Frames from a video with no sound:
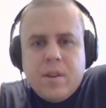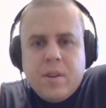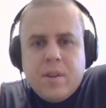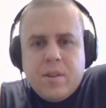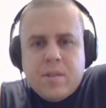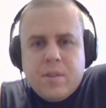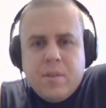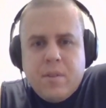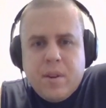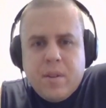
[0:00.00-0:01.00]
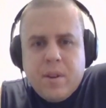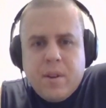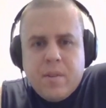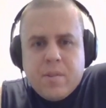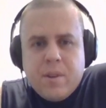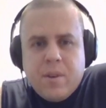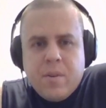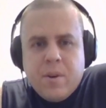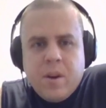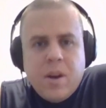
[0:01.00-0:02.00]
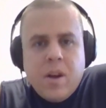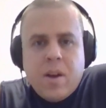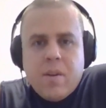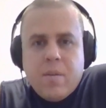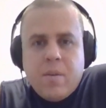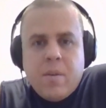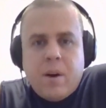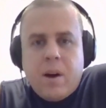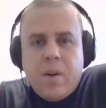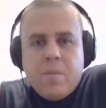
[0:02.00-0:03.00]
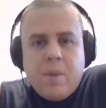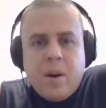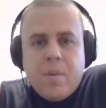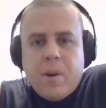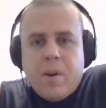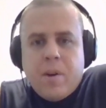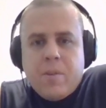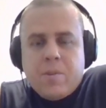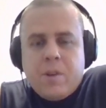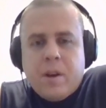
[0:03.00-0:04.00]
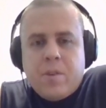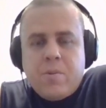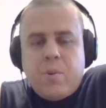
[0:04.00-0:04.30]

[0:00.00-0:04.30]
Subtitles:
Liston right there. So Muhammad Ali was like a